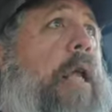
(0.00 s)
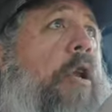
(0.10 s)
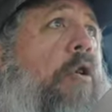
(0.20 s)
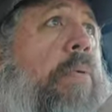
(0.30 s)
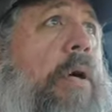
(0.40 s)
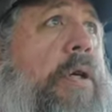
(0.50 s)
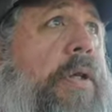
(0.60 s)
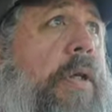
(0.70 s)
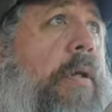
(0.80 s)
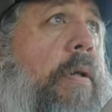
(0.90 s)
new
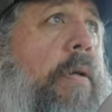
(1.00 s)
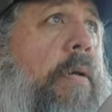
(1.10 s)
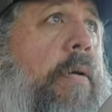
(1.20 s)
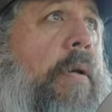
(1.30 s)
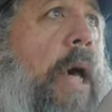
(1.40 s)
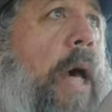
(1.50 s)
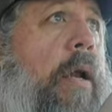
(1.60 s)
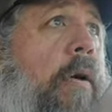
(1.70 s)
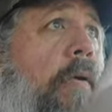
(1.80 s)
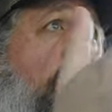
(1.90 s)
person out
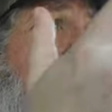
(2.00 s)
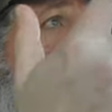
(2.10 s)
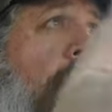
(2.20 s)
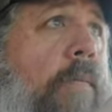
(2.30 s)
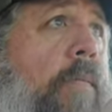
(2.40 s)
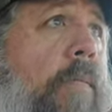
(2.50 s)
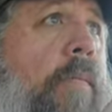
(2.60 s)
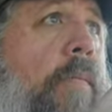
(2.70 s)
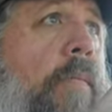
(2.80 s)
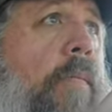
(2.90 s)
of
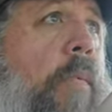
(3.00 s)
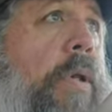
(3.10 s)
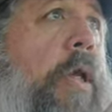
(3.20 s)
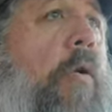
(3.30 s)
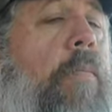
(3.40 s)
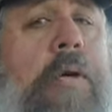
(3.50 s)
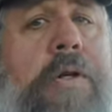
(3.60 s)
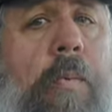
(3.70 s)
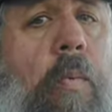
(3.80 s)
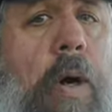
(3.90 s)
what the old
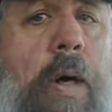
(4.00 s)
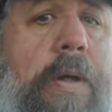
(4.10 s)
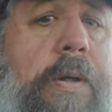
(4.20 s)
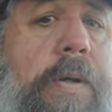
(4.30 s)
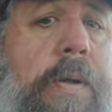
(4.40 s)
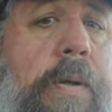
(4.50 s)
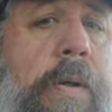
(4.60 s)
person was.